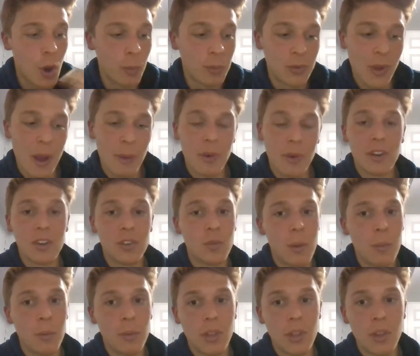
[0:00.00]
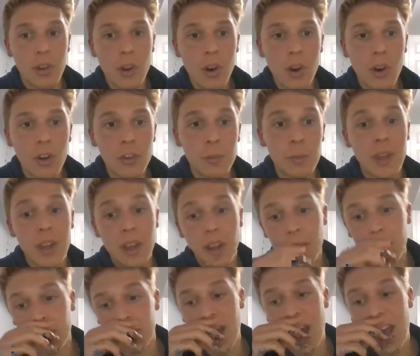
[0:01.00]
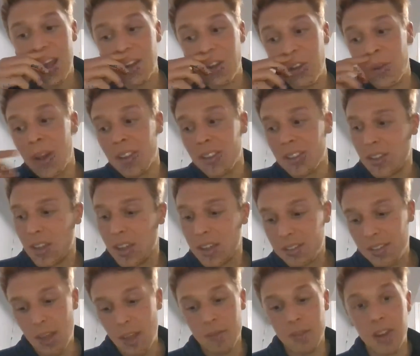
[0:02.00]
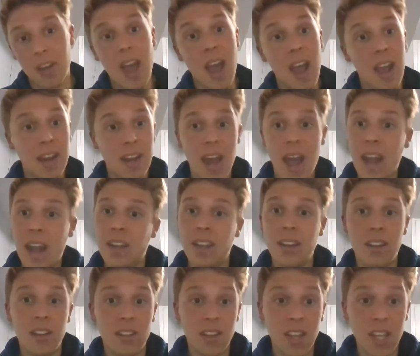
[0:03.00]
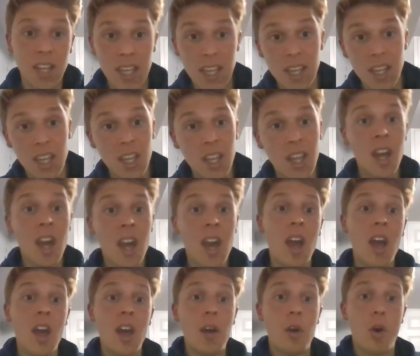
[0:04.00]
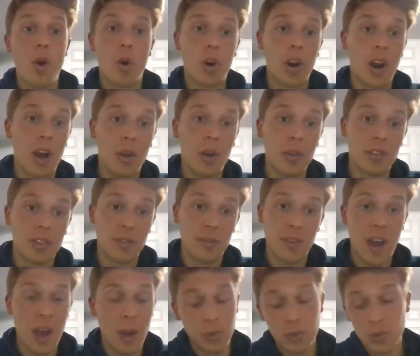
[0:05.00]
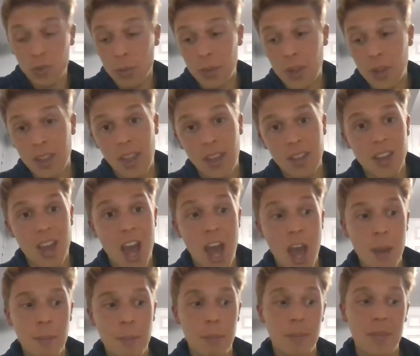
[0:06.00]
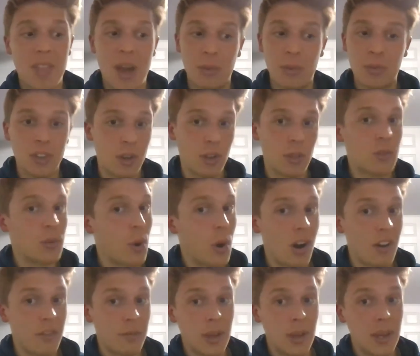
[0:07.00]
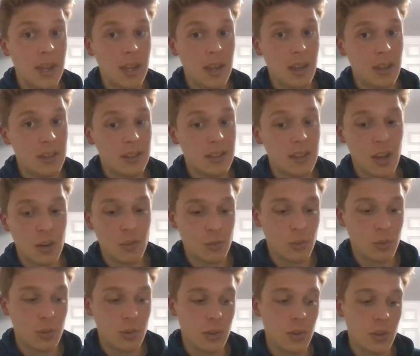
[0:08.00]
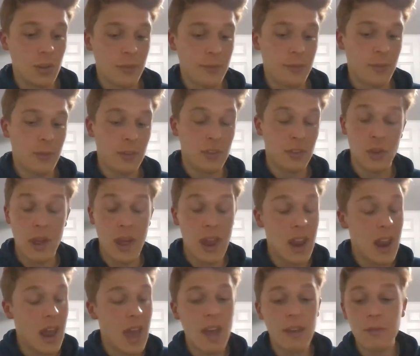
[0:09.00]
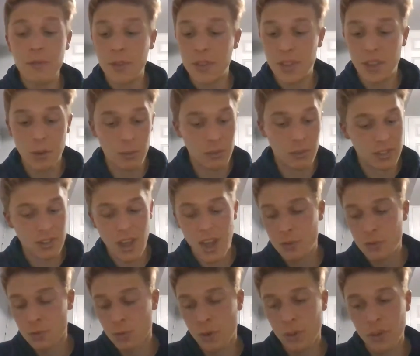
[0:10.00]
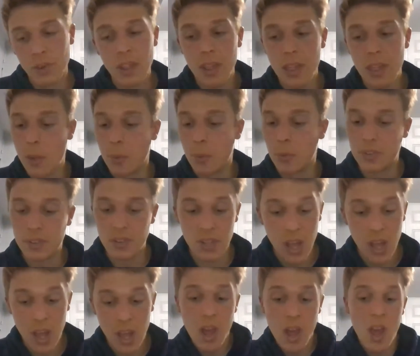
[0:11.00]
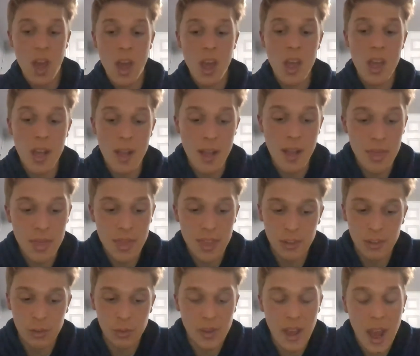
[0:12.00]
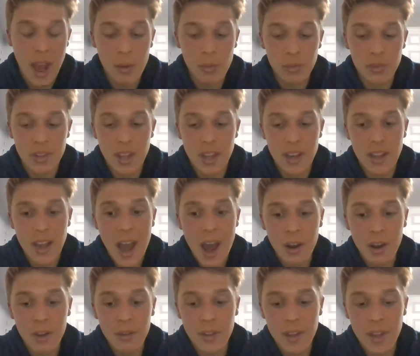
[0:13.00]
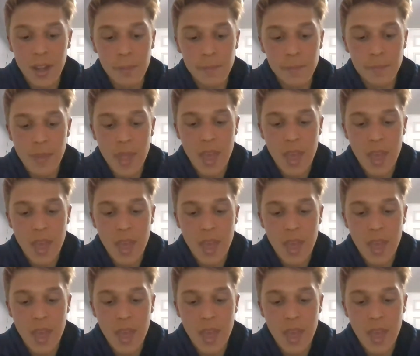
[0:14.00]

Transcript: So I went and swam with the girls, because I knew at like 7 to 9 I needed to eat, or else if I was swimming at that time, that was going to throw off my eating schedule. And everything was scheduled. This was how I was getting out of it.